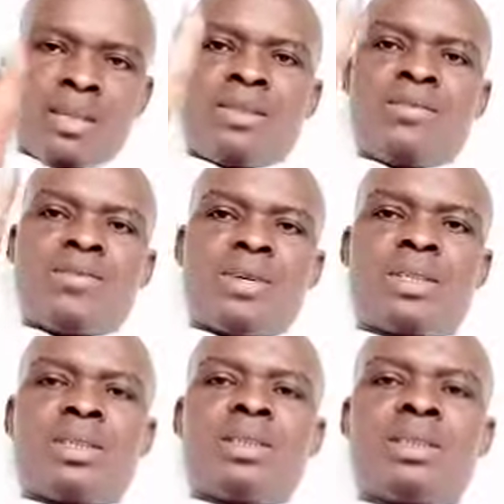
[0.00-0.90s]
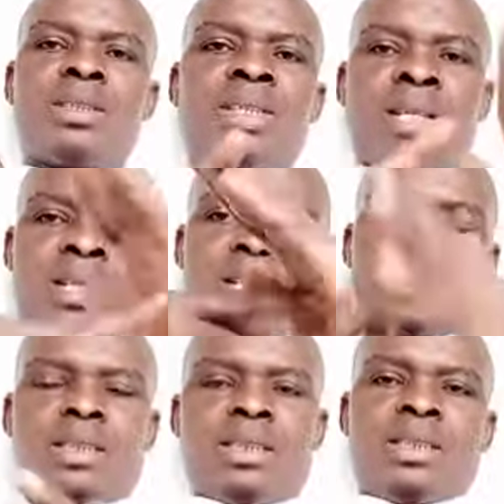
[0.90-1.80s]
This
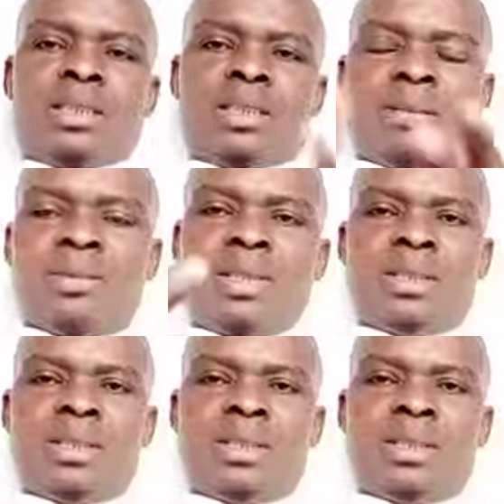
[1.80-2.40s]
represents the